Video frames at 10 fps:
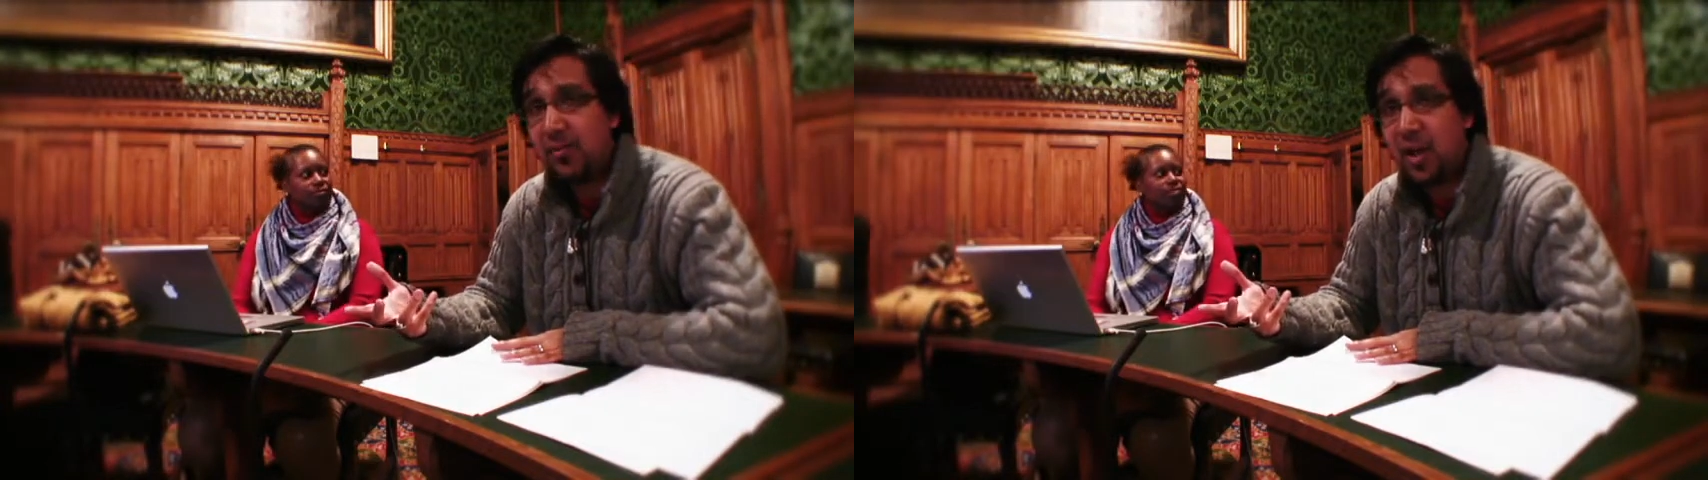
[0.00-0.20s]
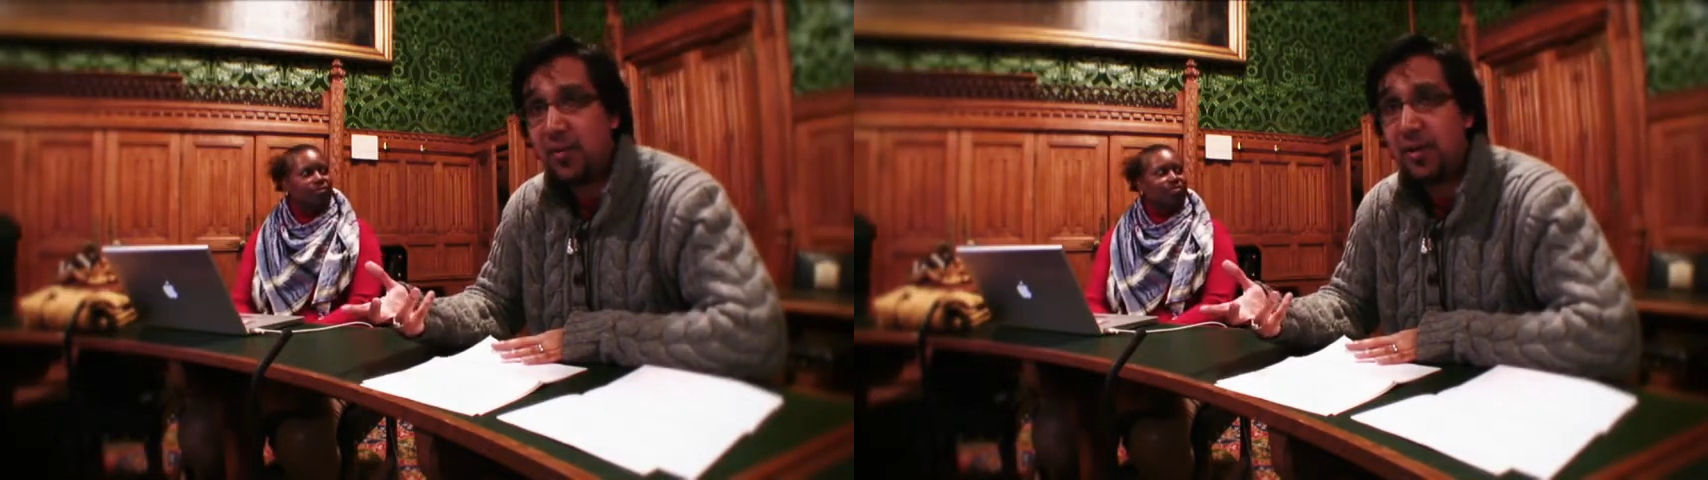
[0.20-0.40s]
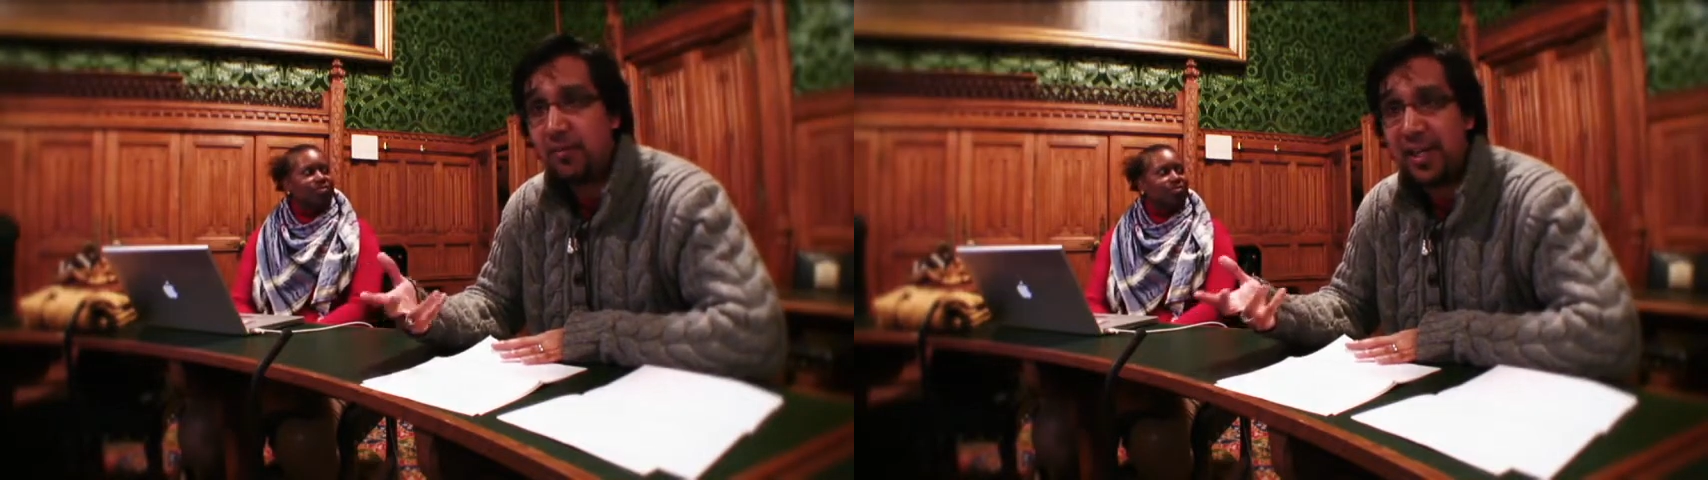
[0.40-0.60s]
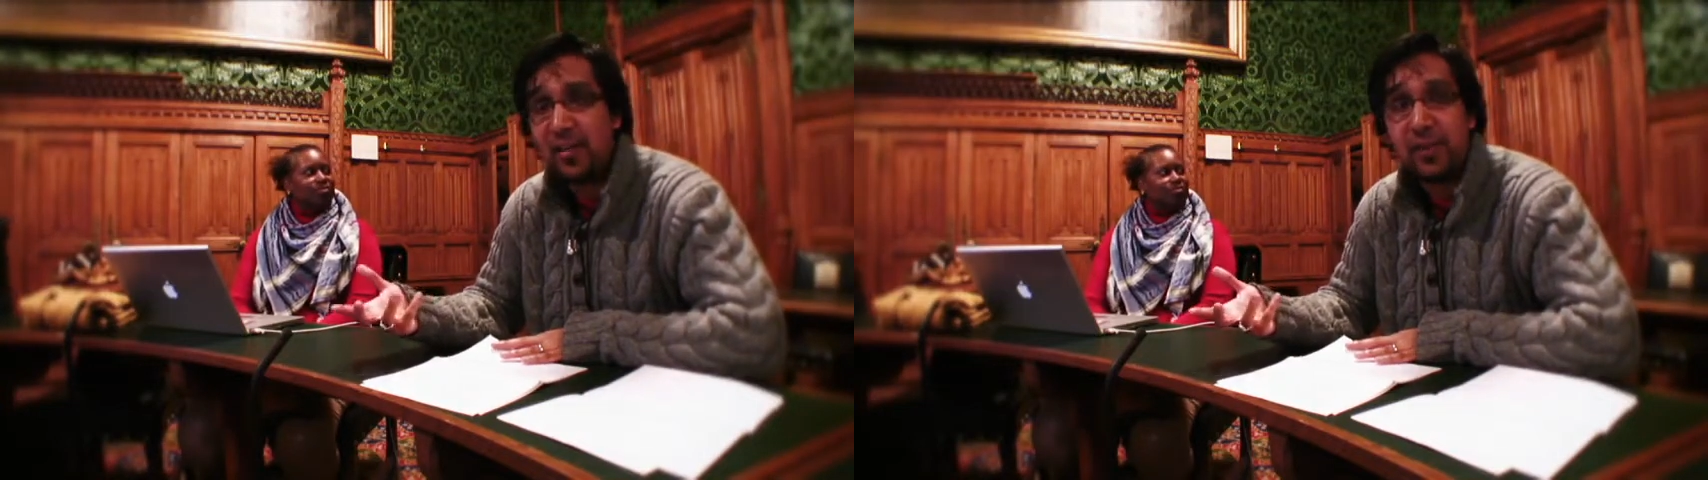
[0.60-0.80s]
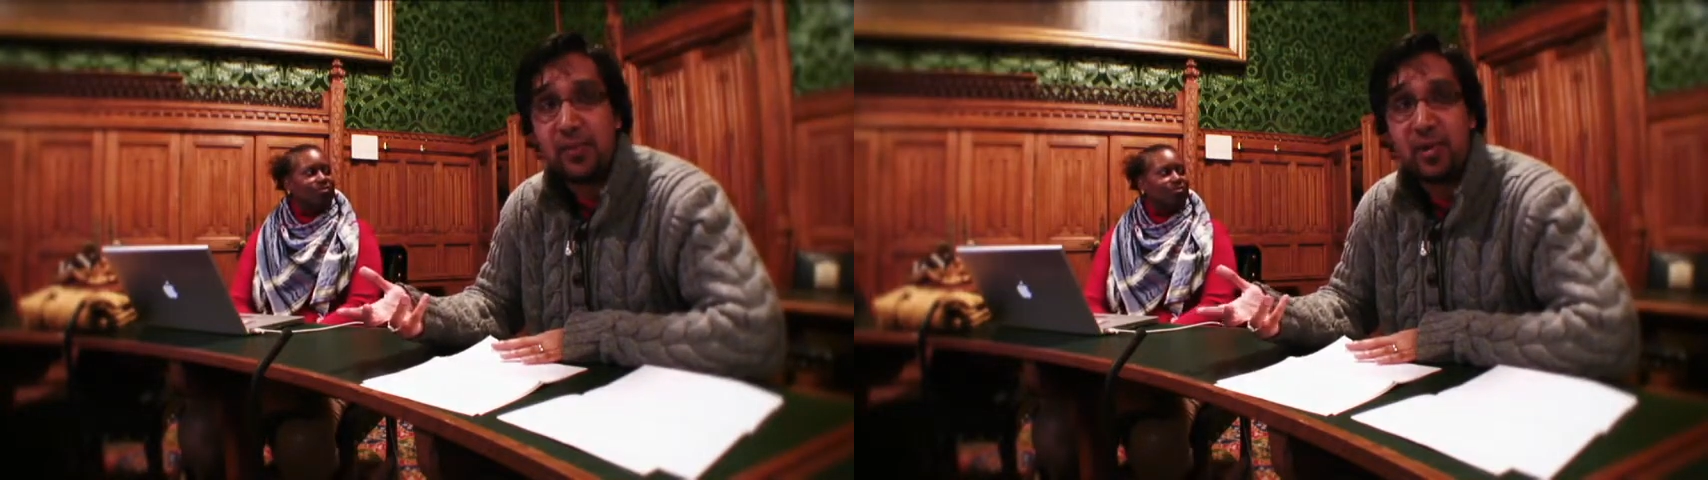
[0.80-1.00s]
Mohammed may
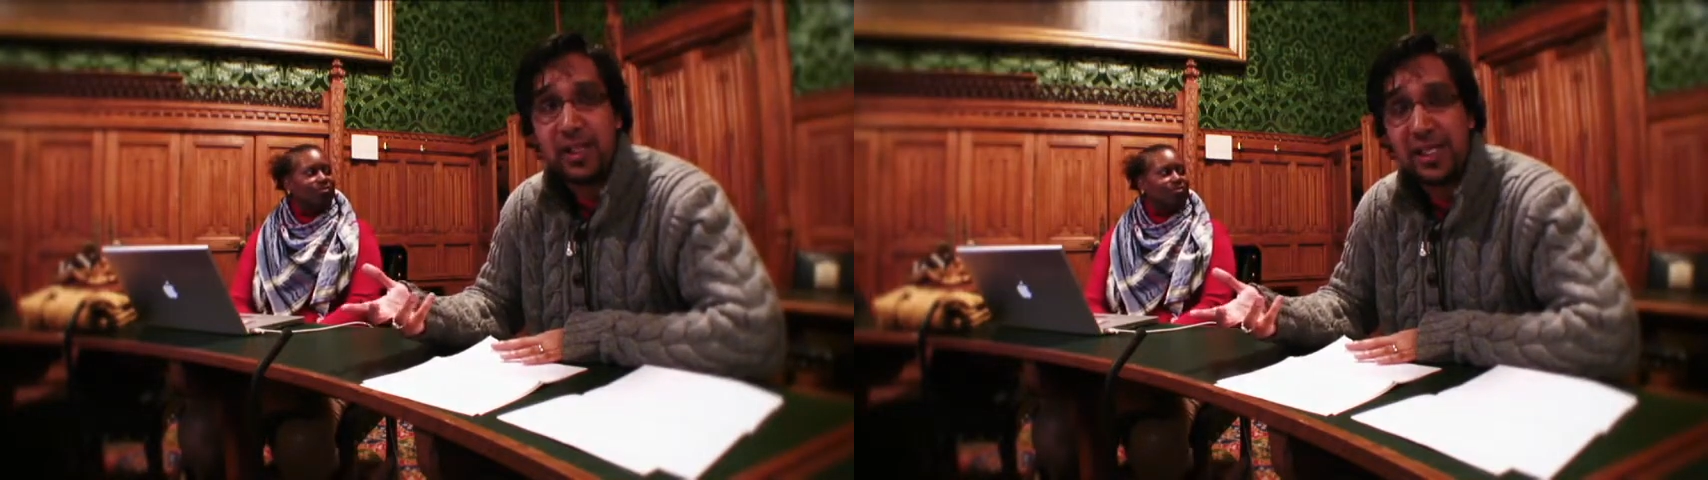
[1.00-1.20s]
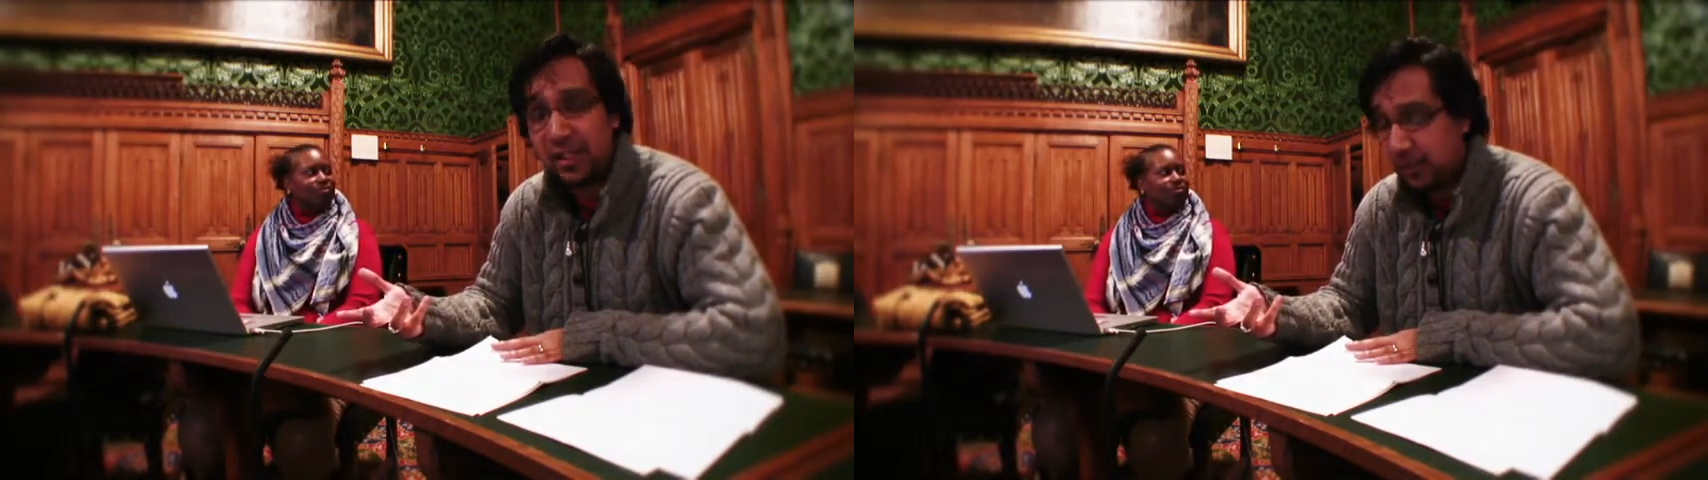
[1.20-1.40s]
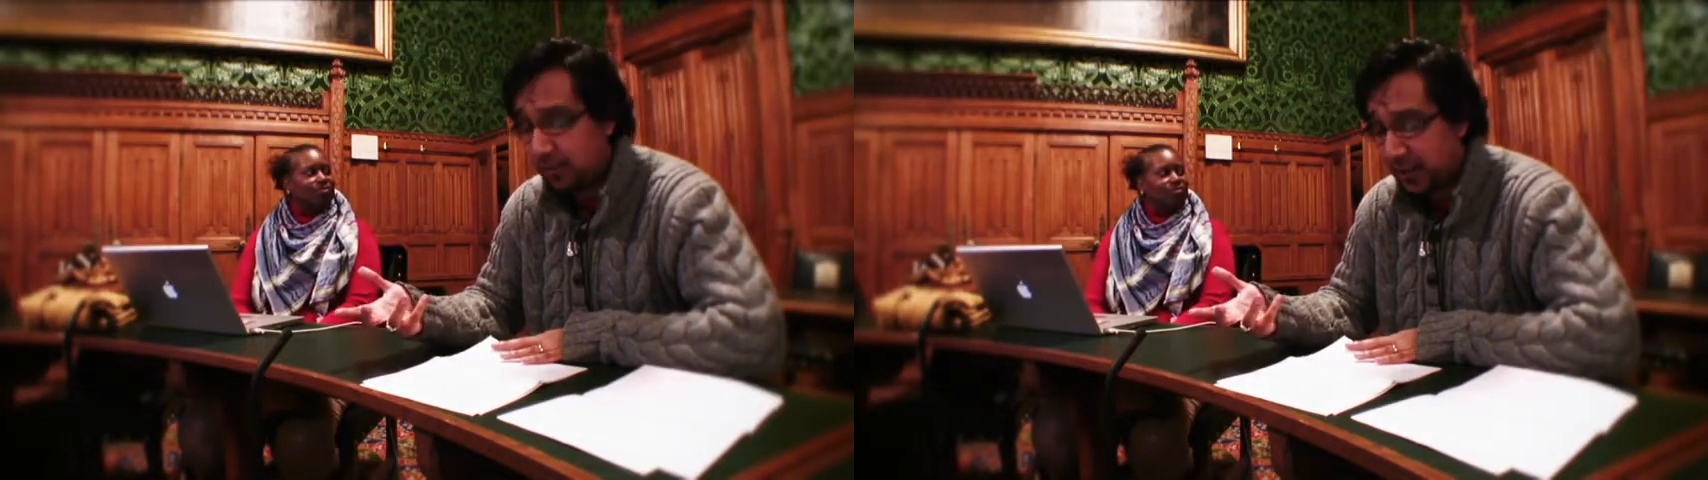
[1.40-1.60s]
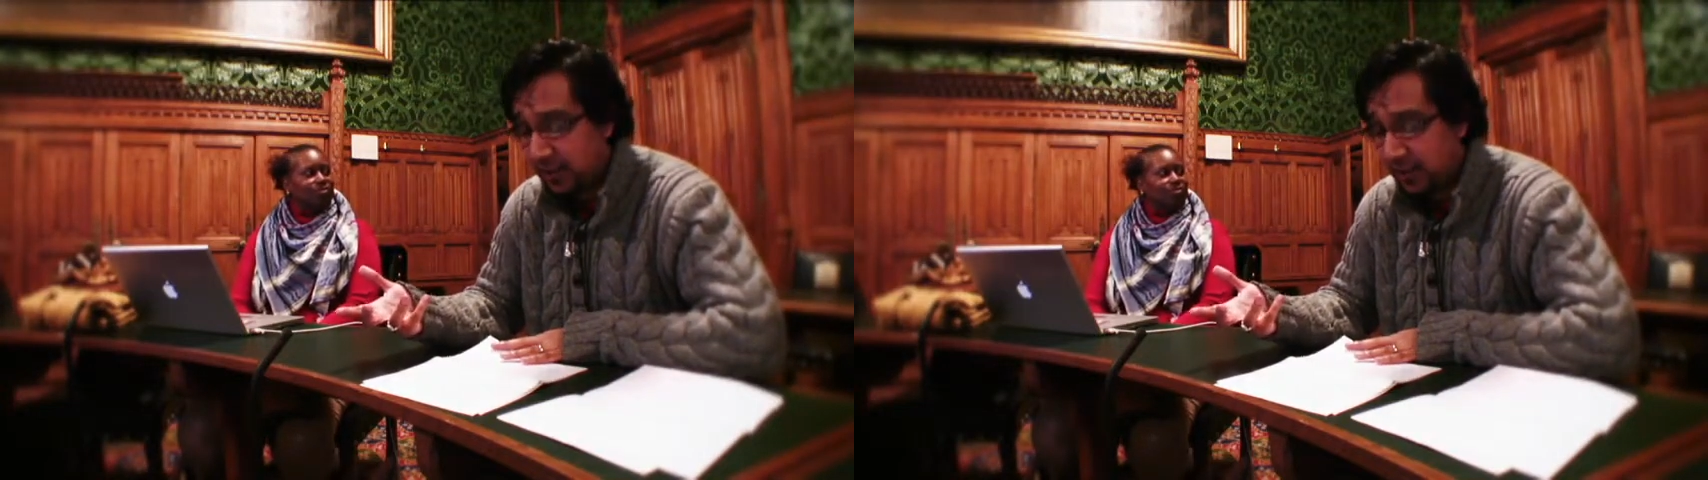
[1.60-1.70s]
have been protected by